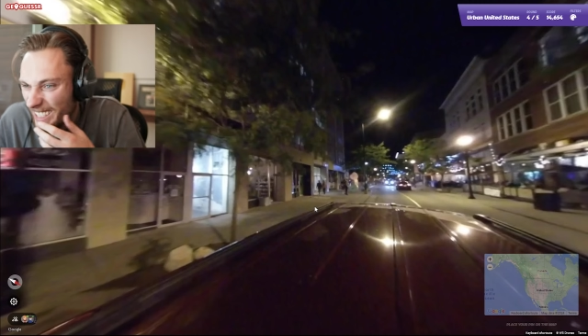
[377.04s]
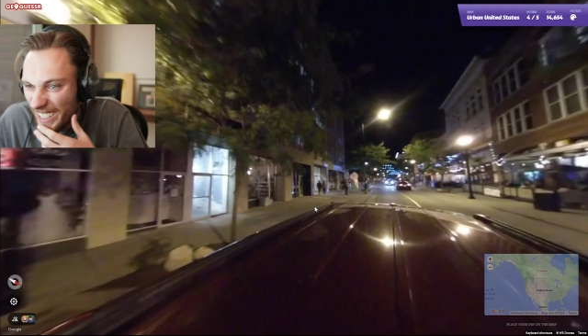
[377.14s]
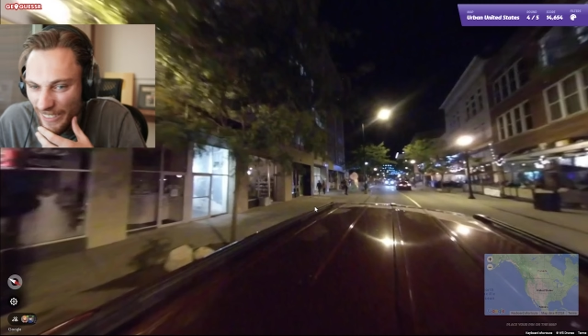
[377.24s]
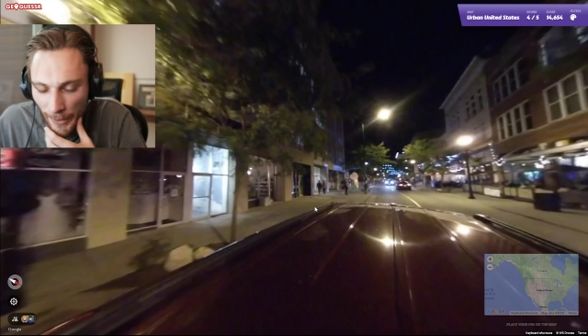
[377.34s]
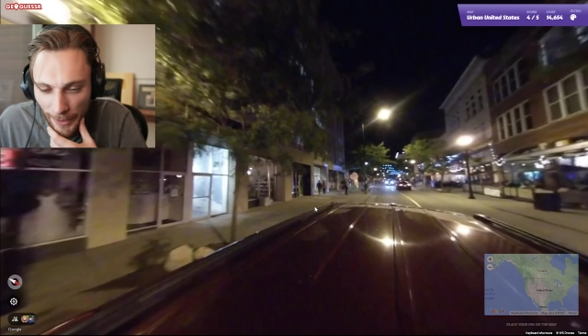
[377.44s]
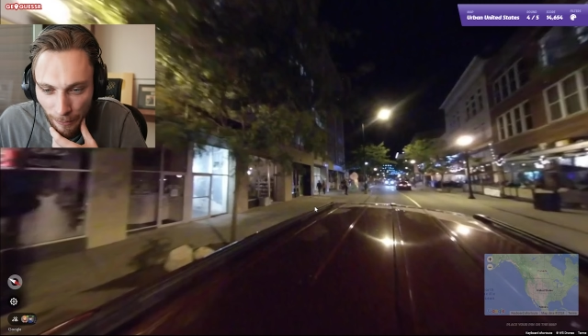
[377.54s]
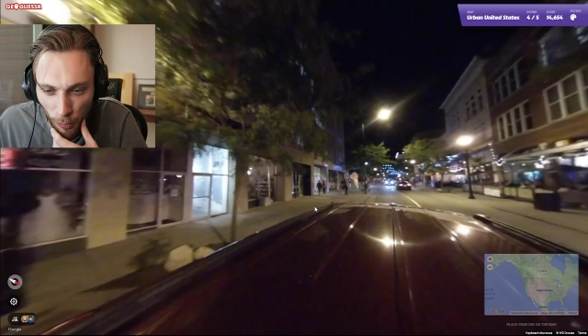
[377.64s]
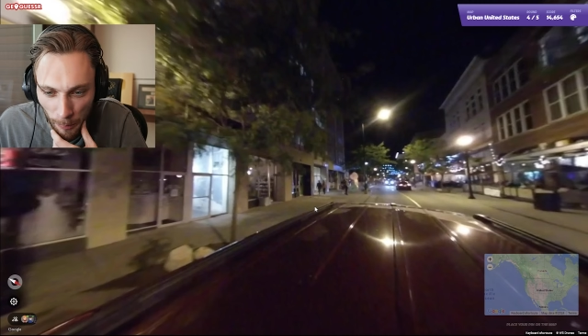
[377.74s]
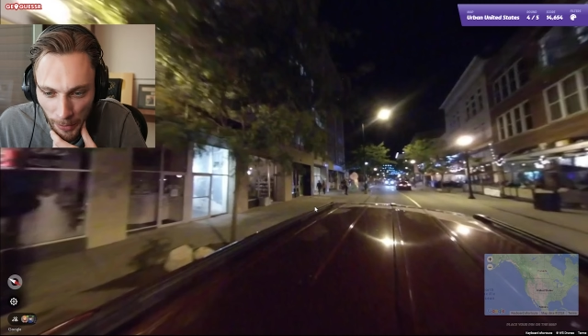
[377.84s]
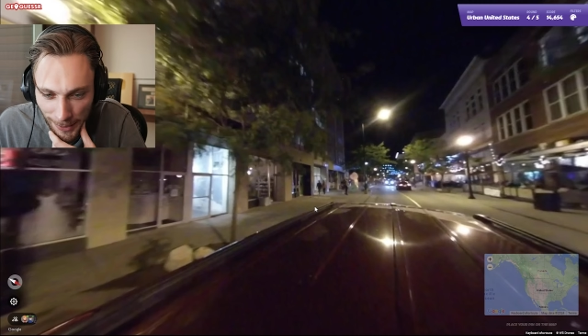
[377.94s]
With the
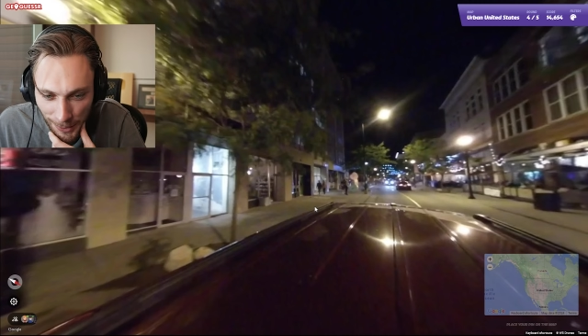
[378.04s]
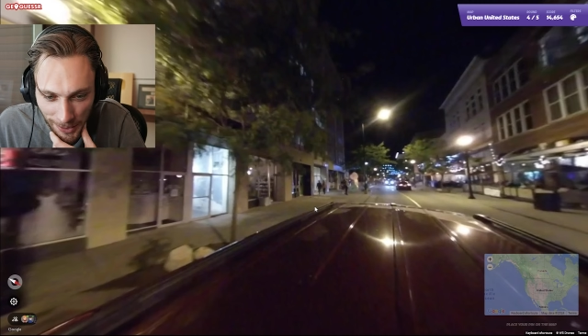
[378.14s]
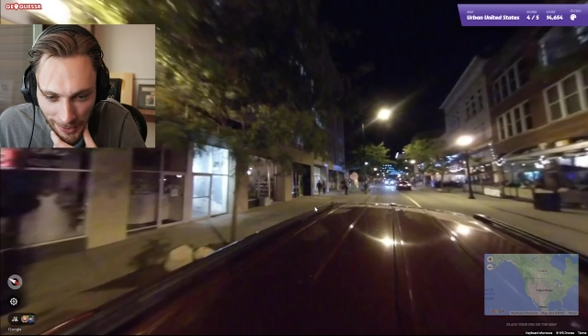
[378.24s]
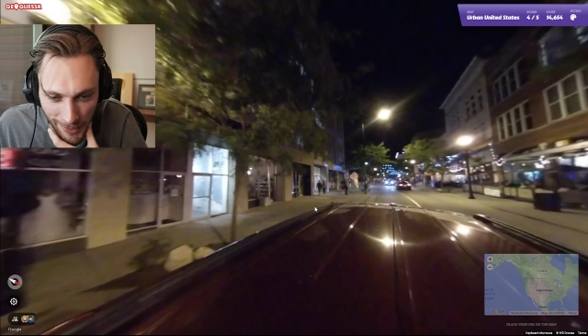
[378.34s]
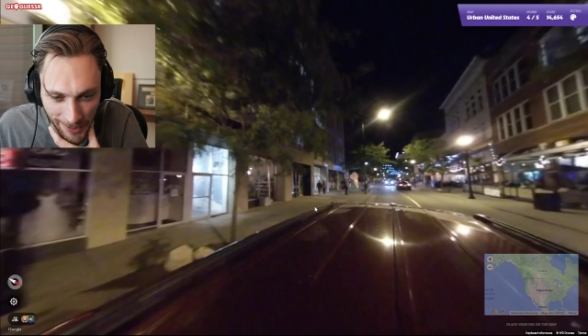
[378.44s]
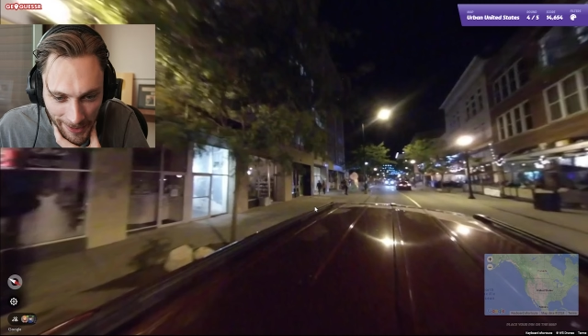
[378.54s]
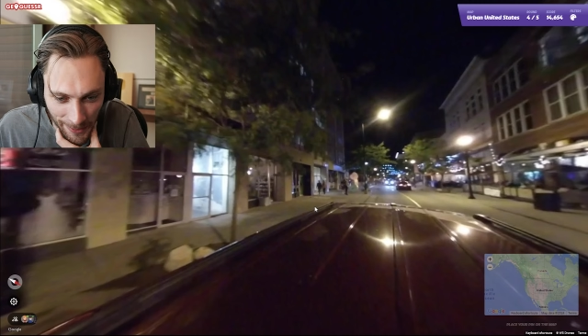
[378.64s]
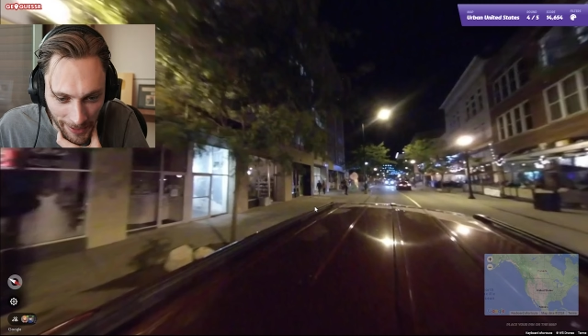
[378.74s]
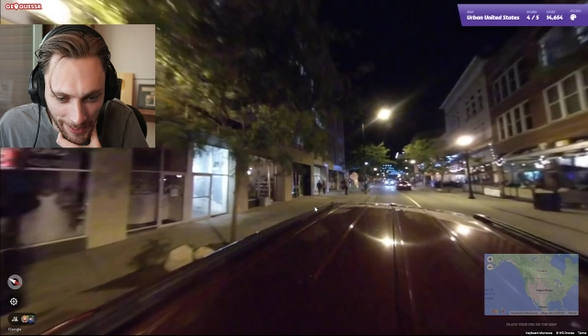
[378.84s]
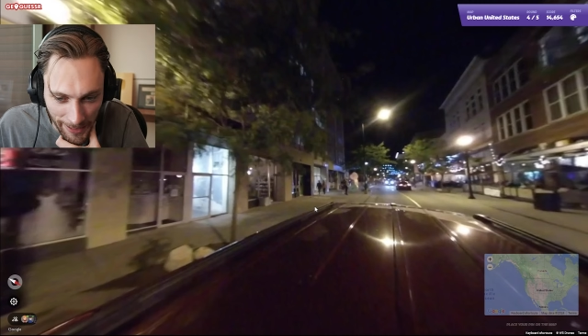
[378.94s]
four pixels on the screen that we
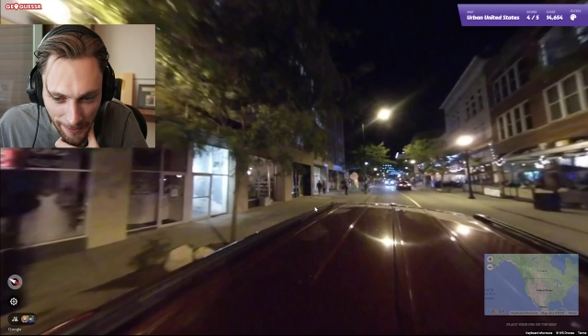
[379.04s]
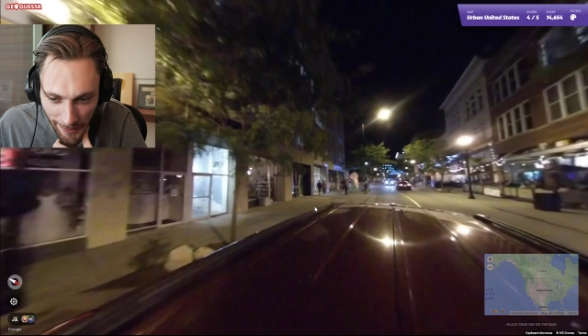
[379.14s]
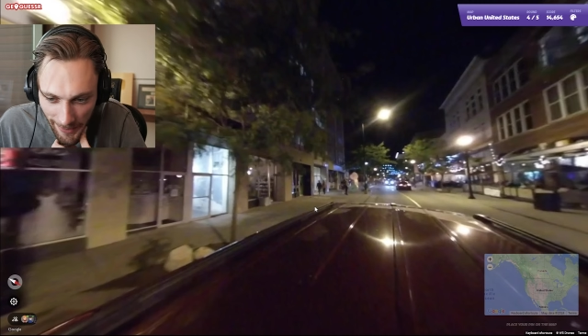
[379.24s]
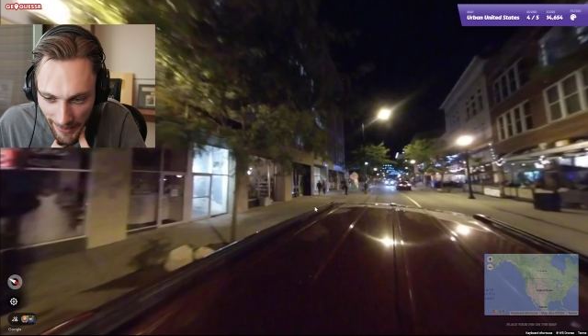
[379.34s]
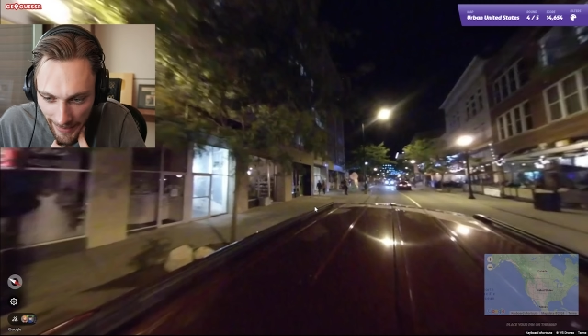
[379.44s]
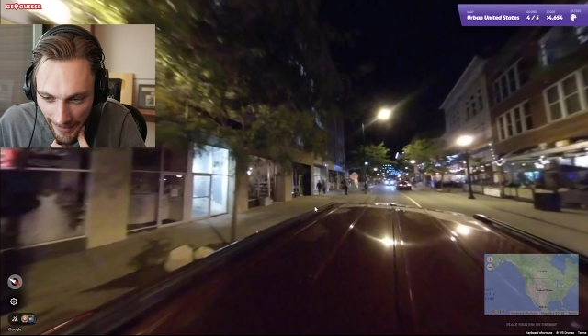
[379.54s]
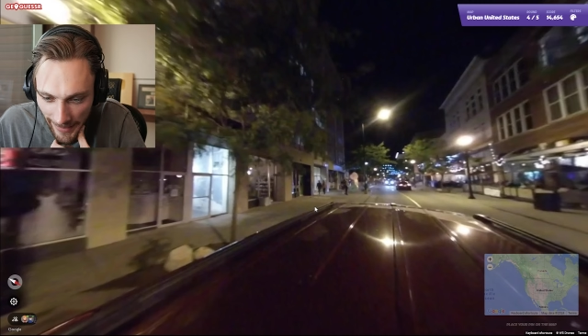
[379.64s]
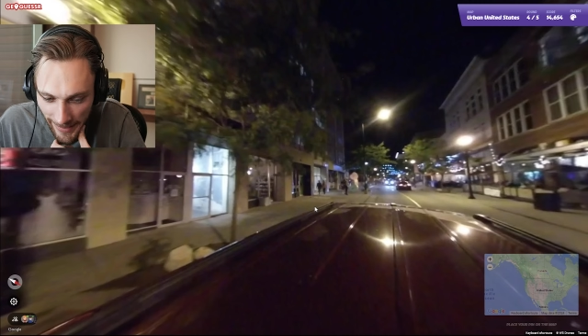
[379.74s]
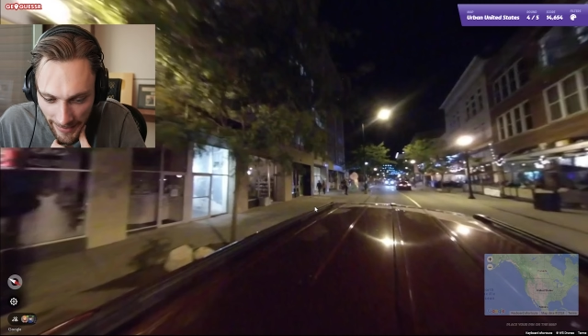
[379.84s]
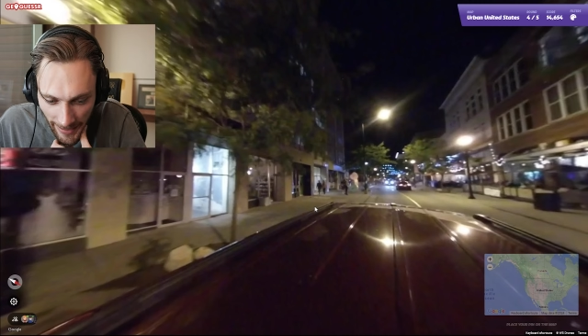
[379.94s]
have in
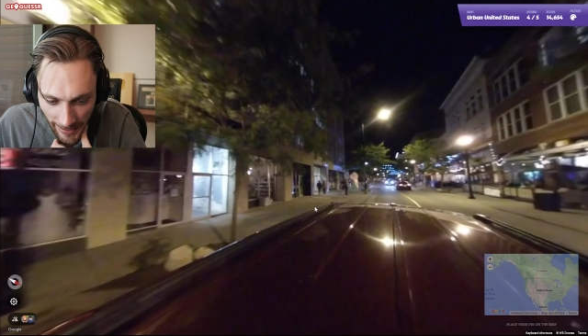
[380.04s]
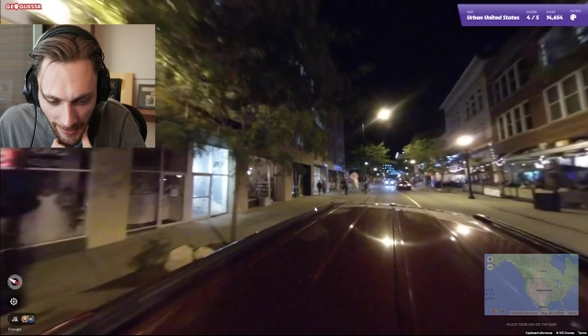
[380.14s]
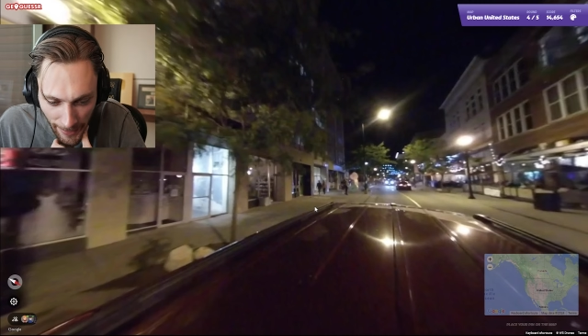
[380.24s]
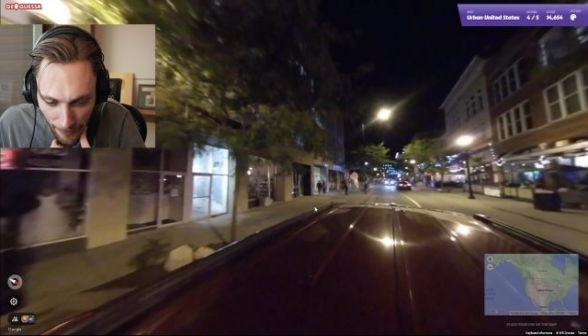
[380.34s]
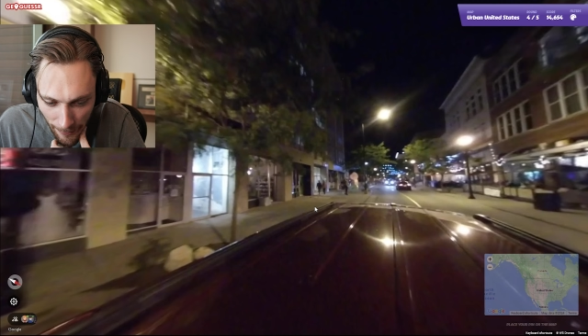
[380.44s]
this nightlife.